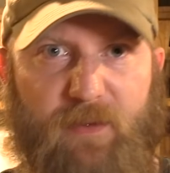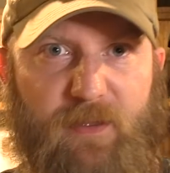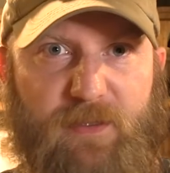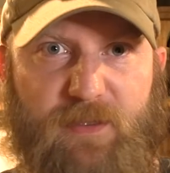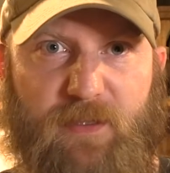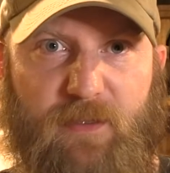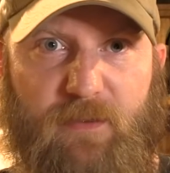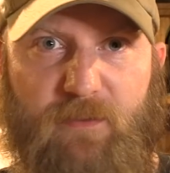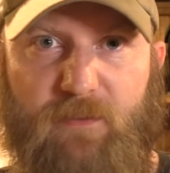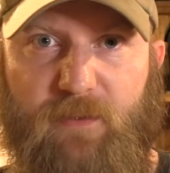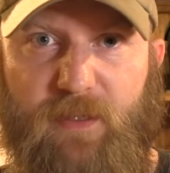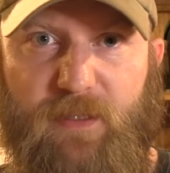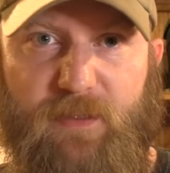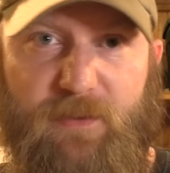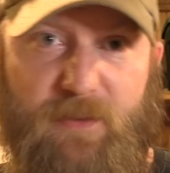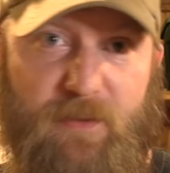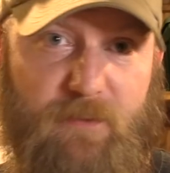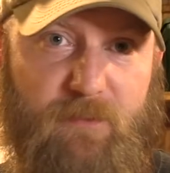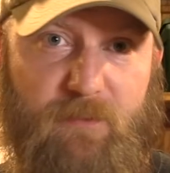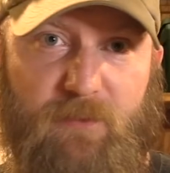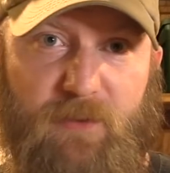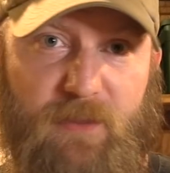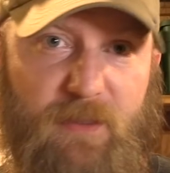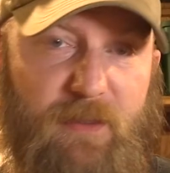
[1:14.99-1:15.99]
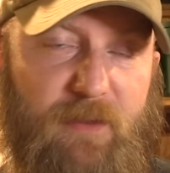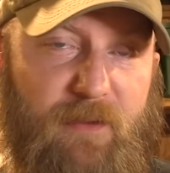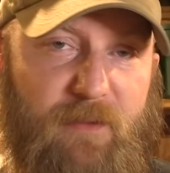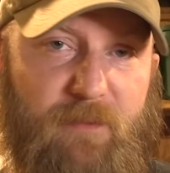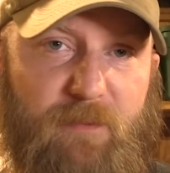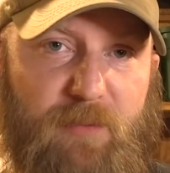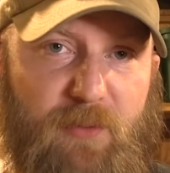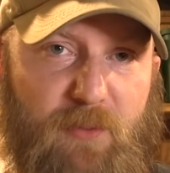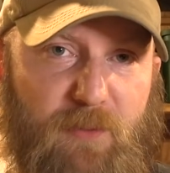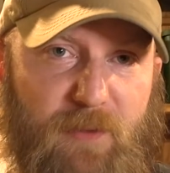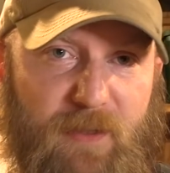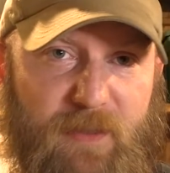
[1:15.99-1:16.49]
that's a really
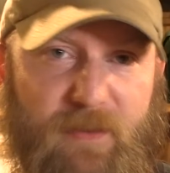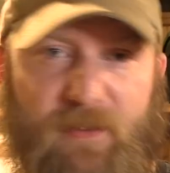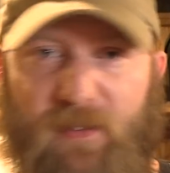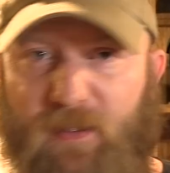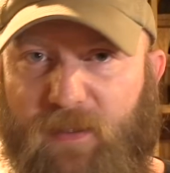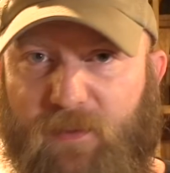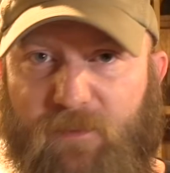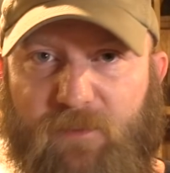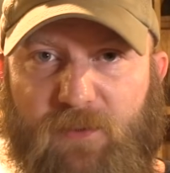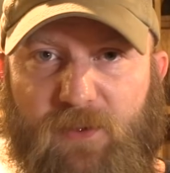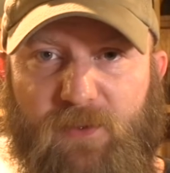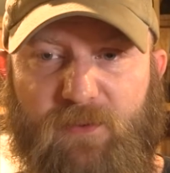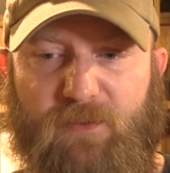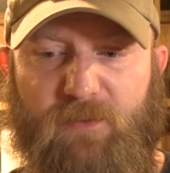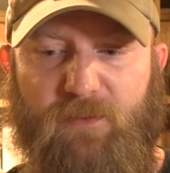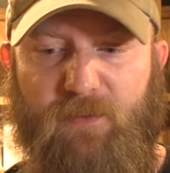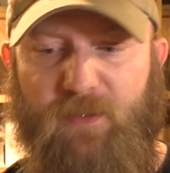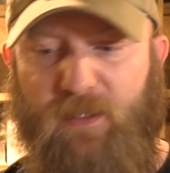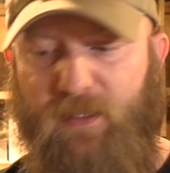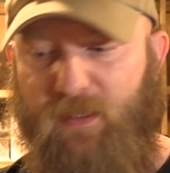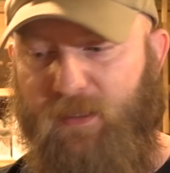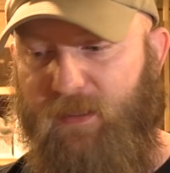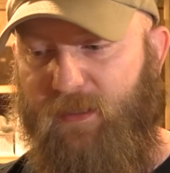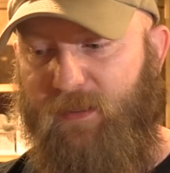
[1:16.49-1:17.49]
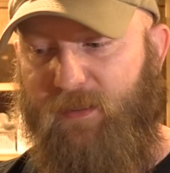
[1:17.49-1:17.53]
good point. If you